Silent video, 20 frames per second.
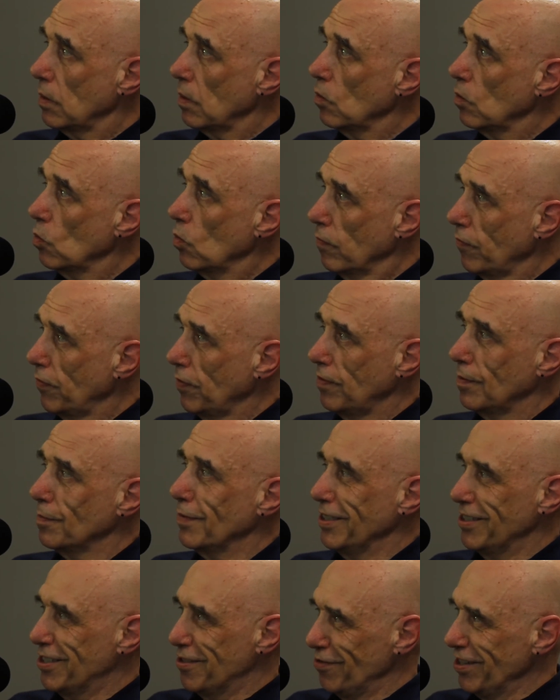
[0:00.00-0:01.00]
Another one for
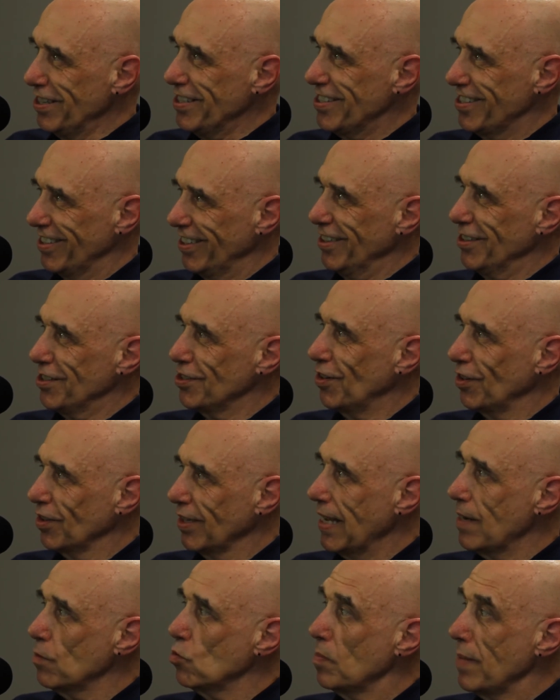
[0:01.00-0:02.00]
somebody to research
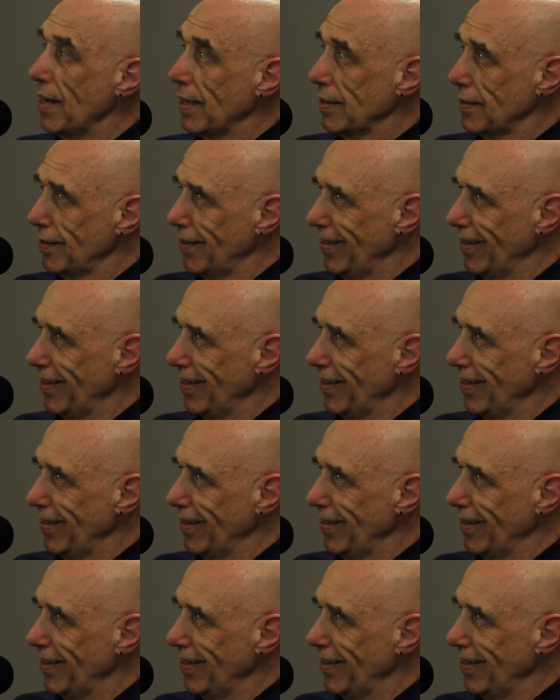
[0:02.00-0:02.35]
on. Gabor Mate.